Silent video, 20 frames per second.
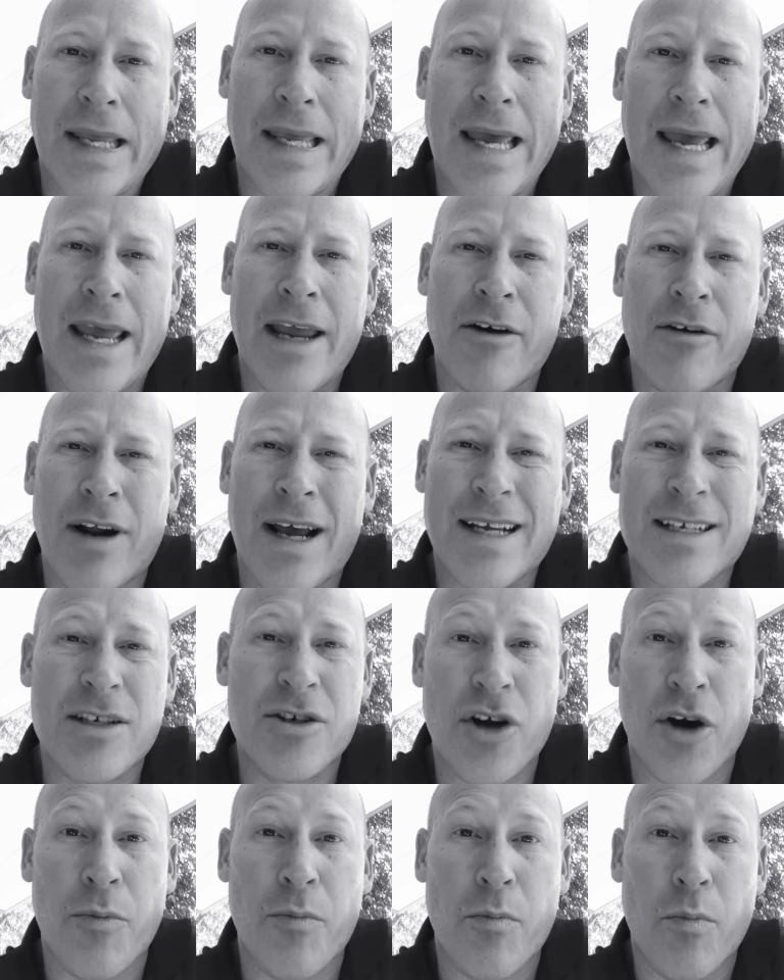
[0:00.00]
get here and actually
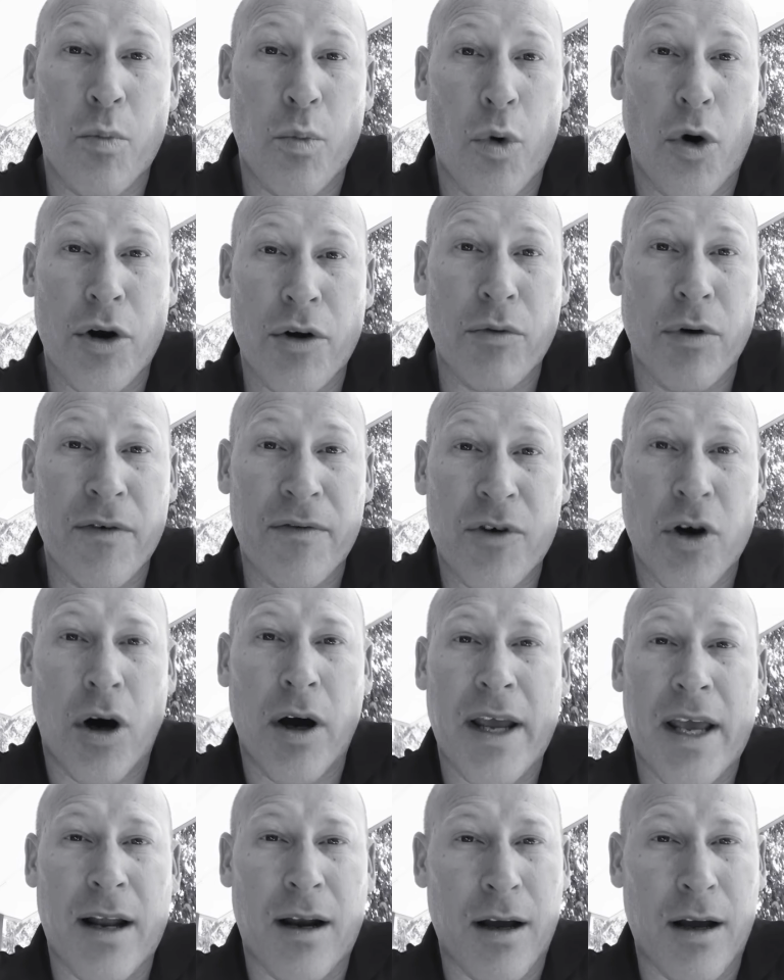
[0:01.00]
don't want to have got here.